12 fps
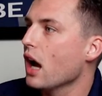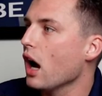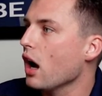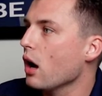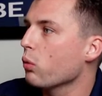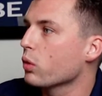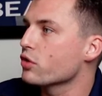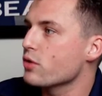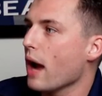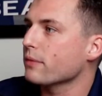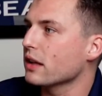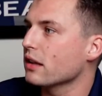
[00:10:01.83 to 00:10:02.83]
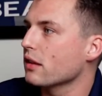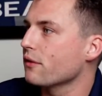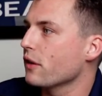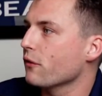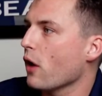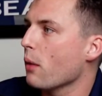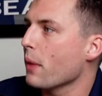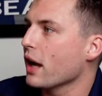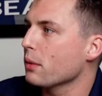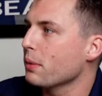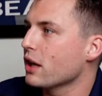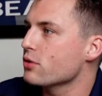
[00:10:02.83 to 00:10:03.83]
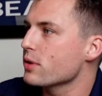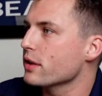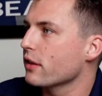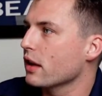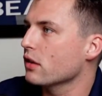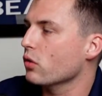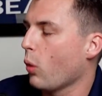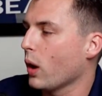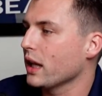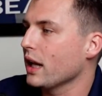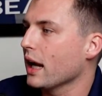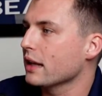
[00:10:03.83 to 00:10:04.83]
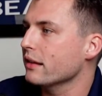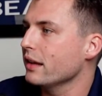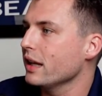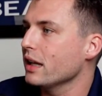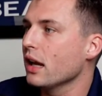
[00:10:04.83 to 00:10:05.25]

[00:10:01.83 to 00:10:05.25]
uh, was drafted in the fifth round by the Patriots in twenty nineteen.